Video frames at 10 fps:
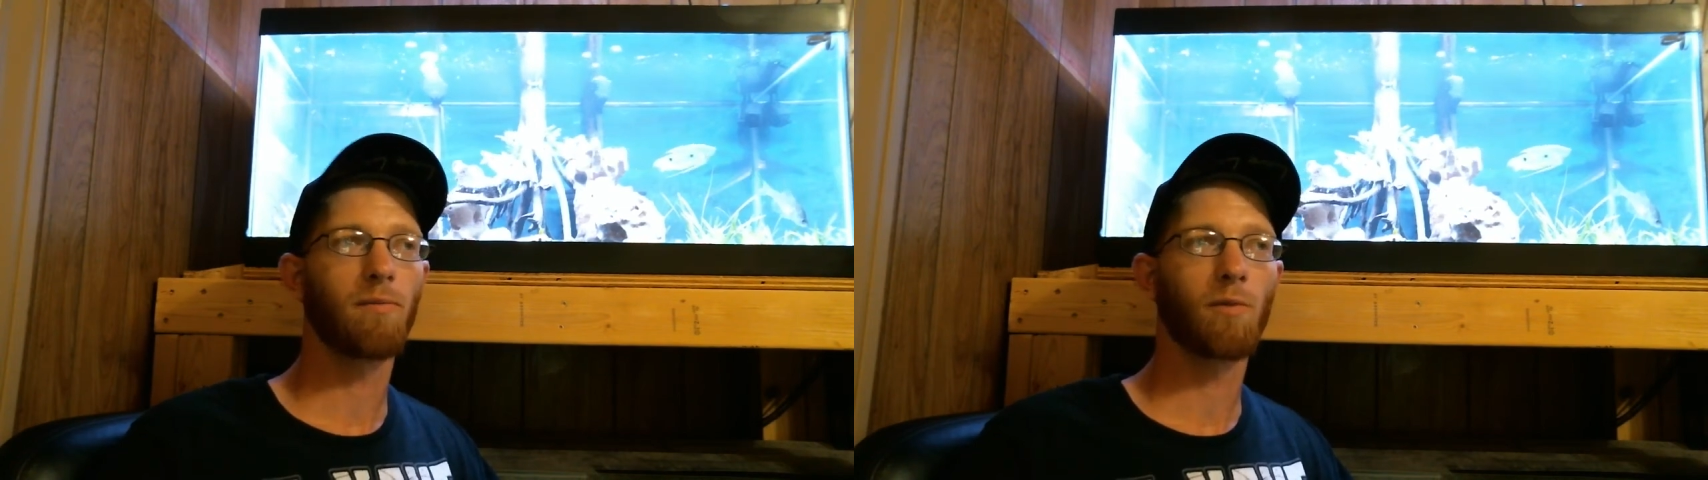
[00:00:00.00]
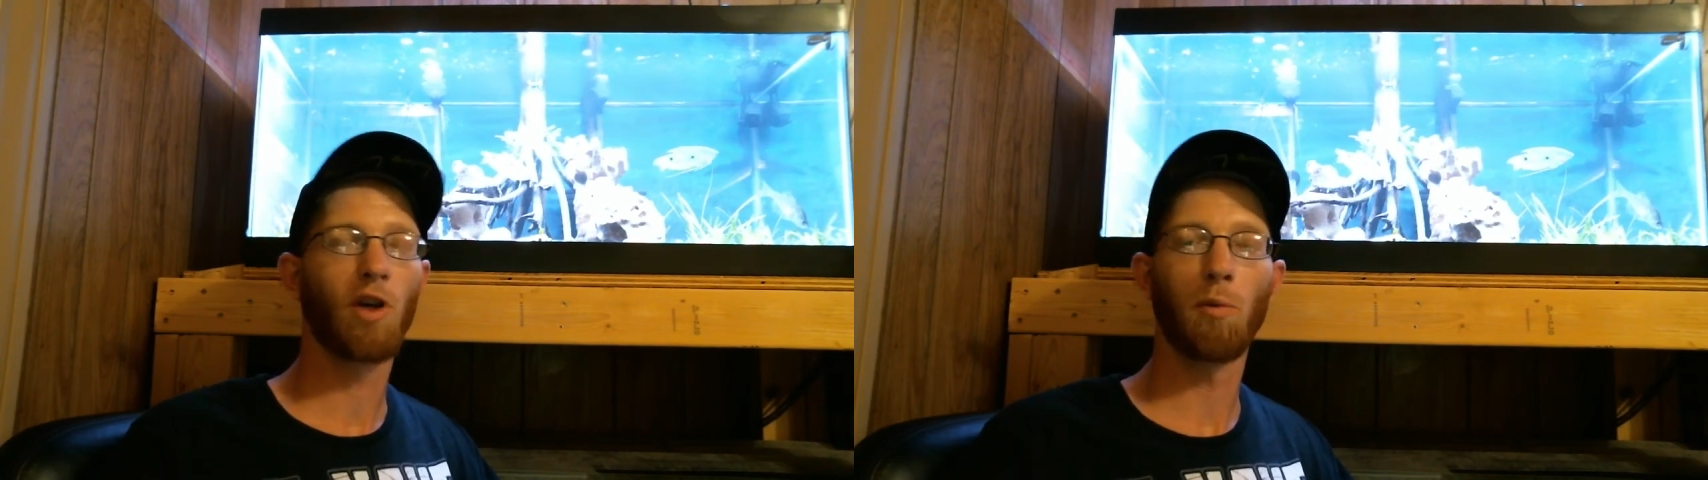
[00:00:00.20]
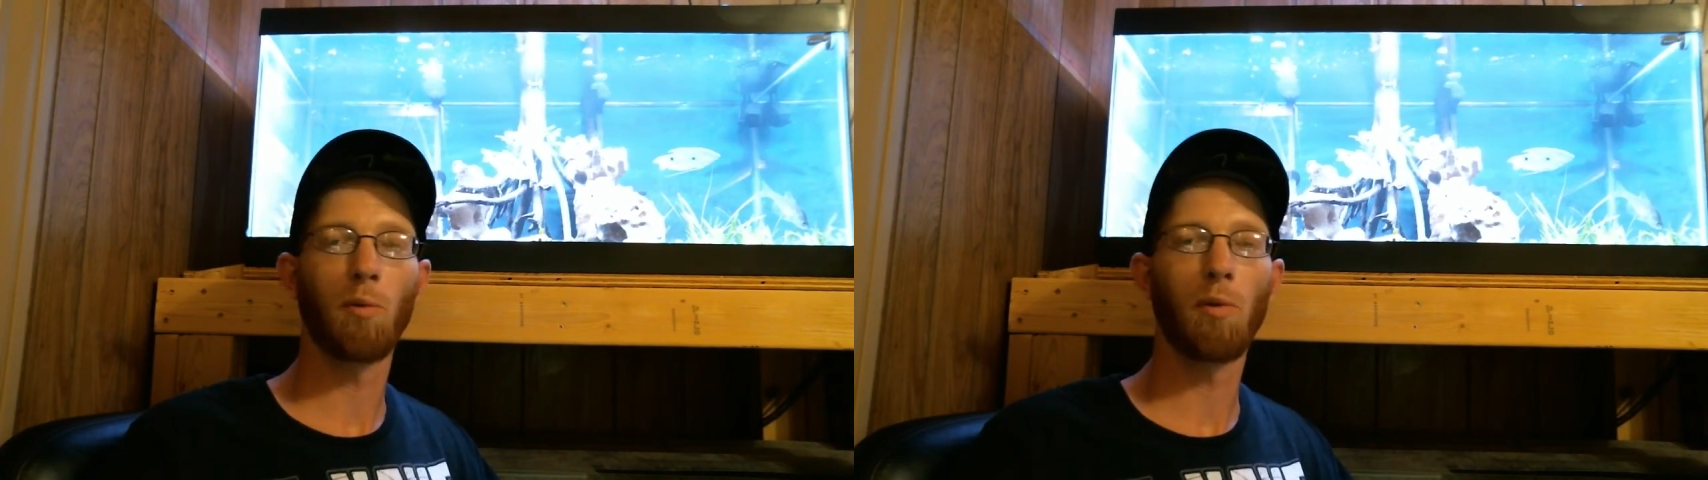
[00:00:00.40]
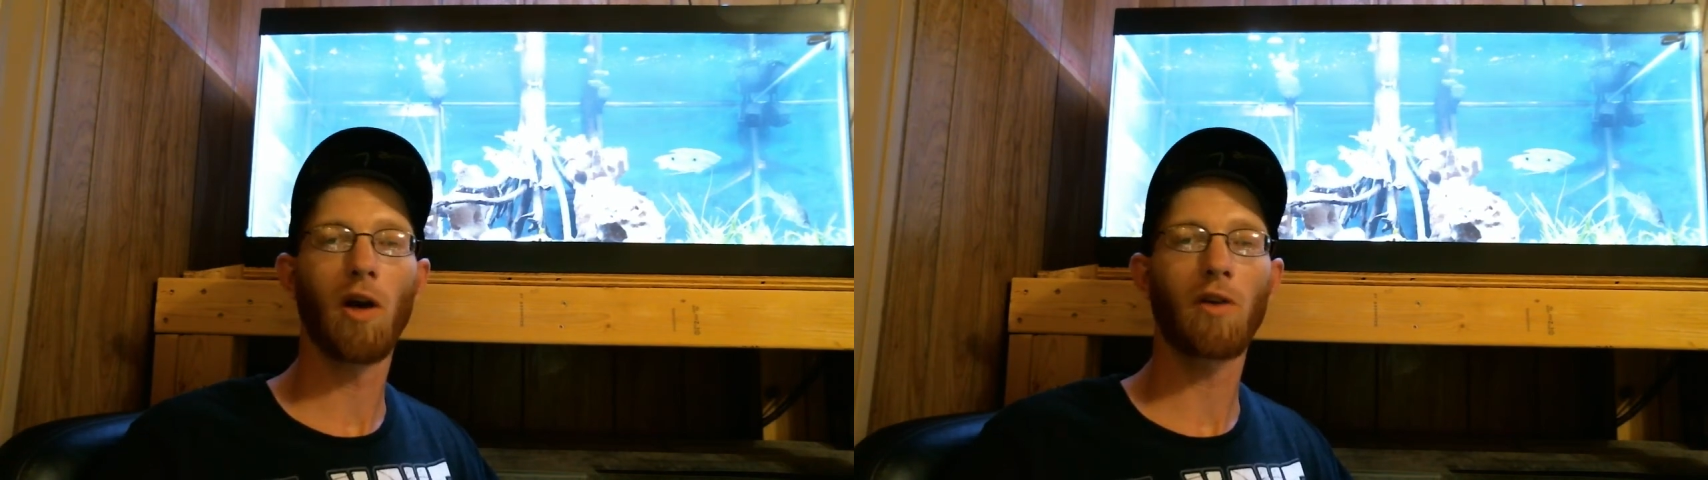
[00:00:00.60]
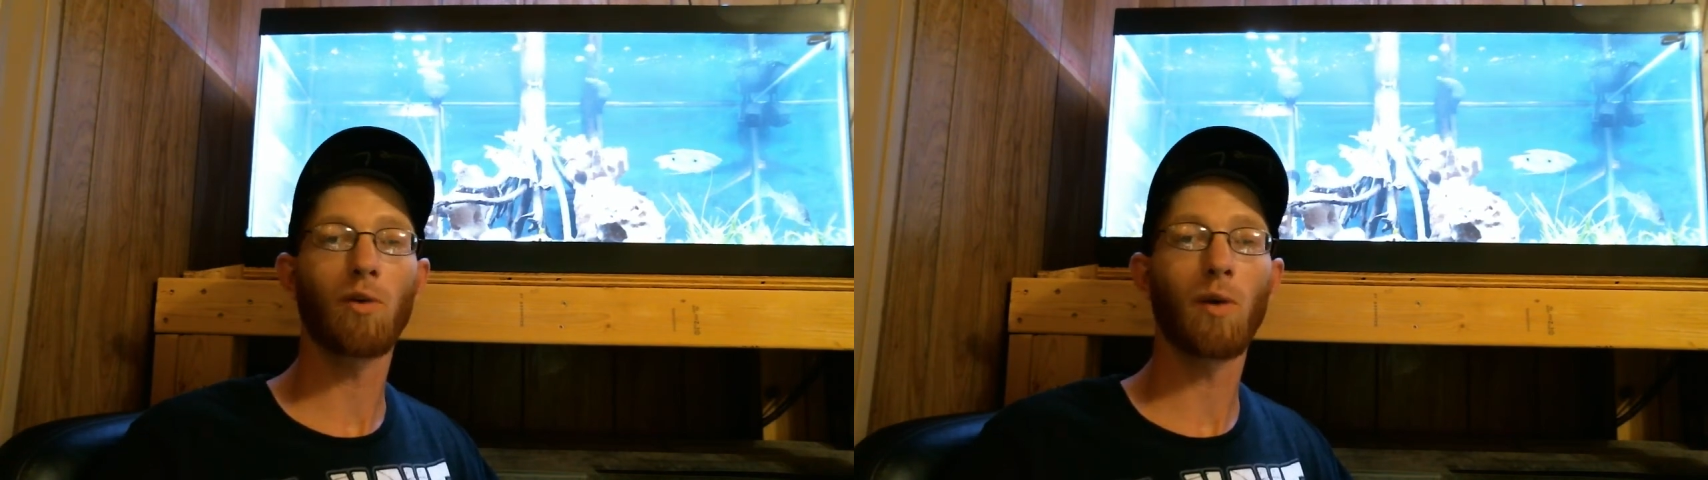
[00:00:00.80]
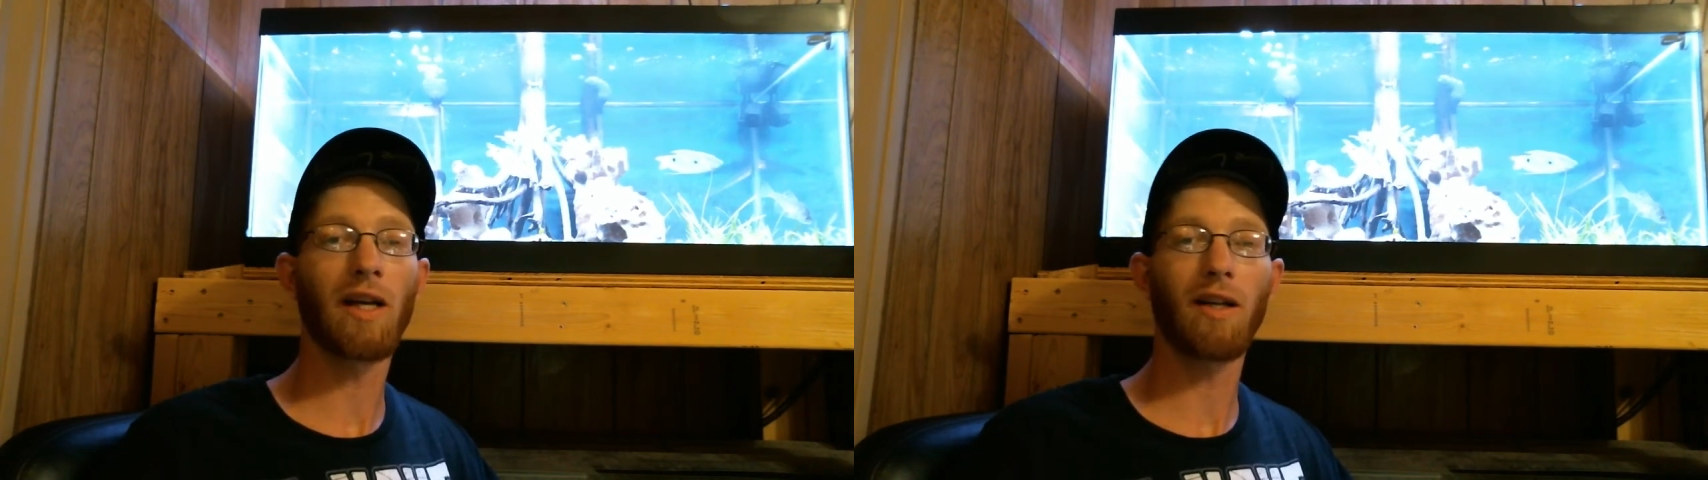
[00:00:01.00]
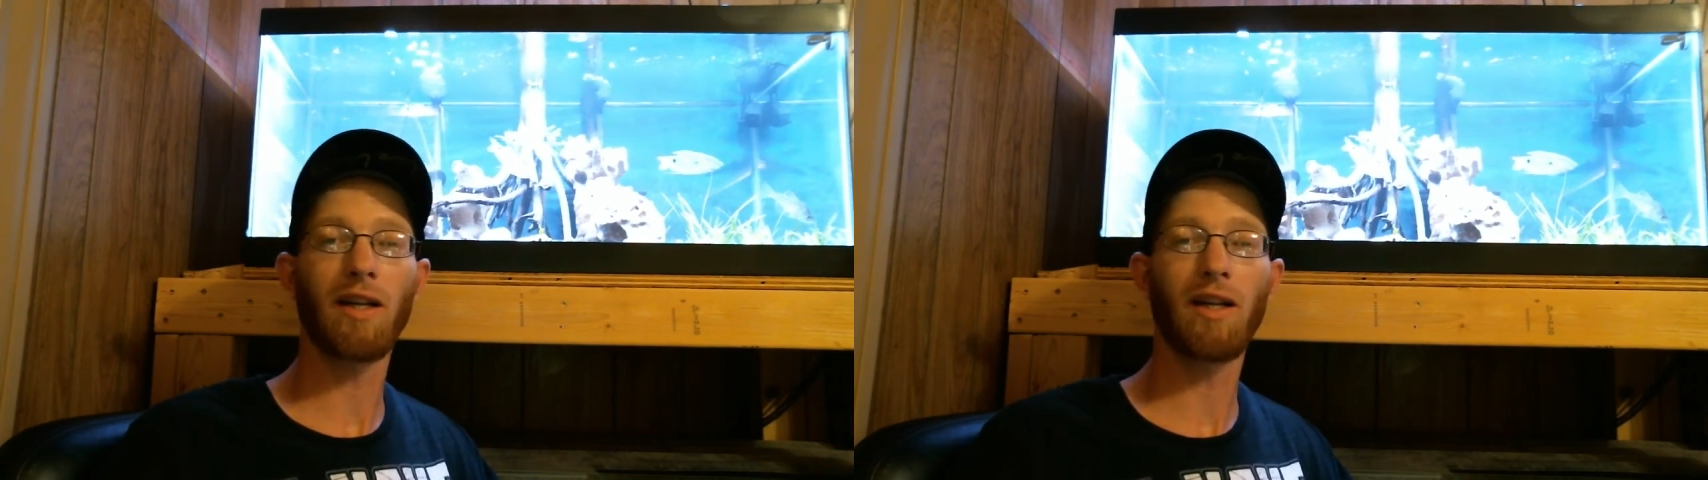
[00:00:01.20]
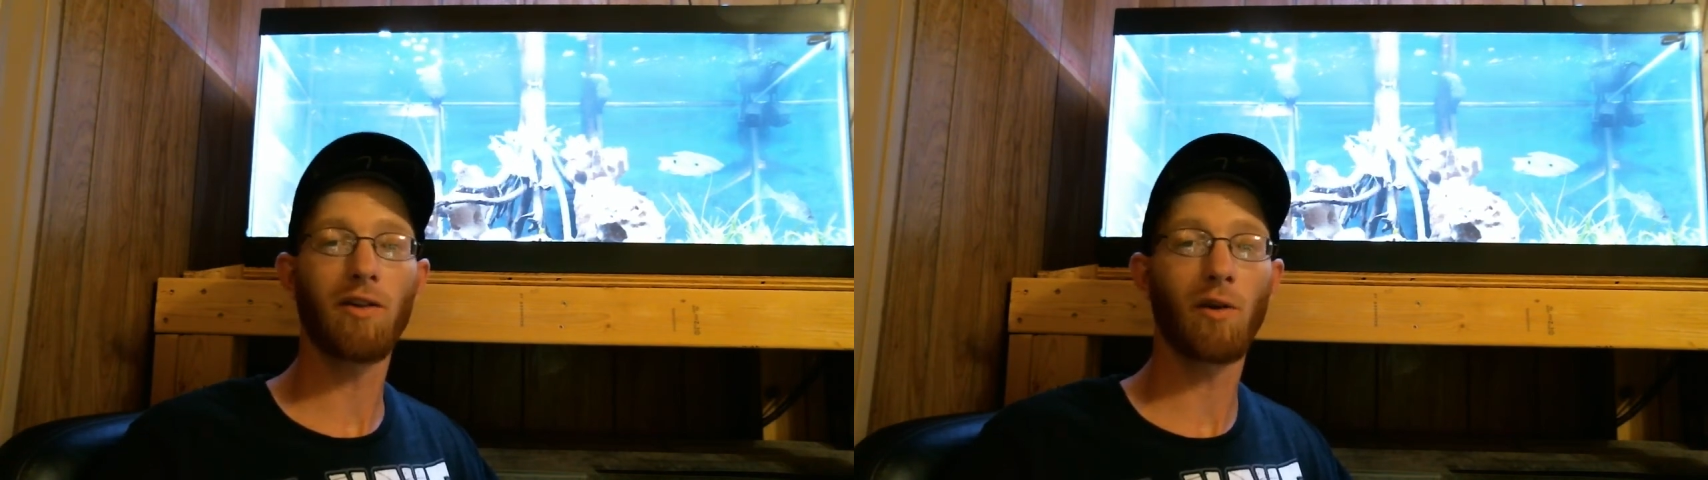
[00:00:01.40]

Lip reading: a couple blocks away at least, so